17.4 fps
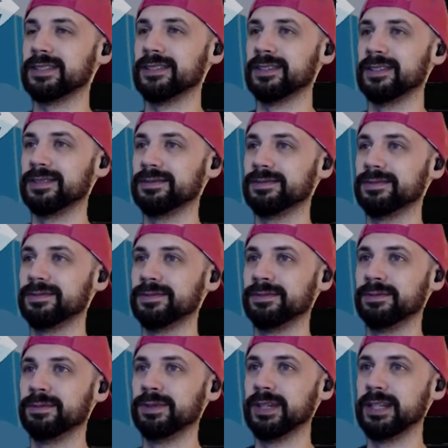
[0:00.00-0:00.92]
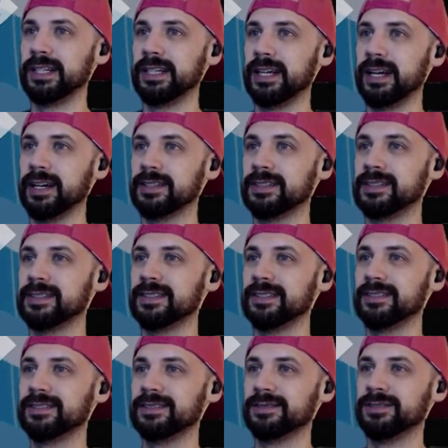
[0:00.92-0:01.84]
are really nice.
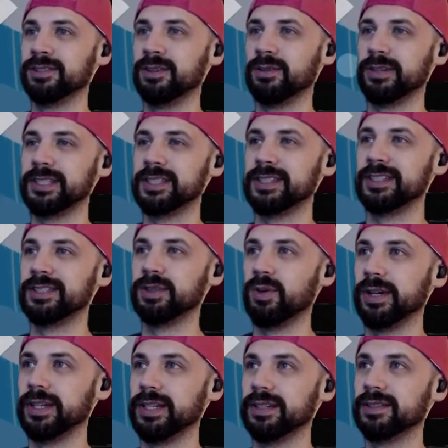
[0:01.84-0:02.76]
Nice and toy.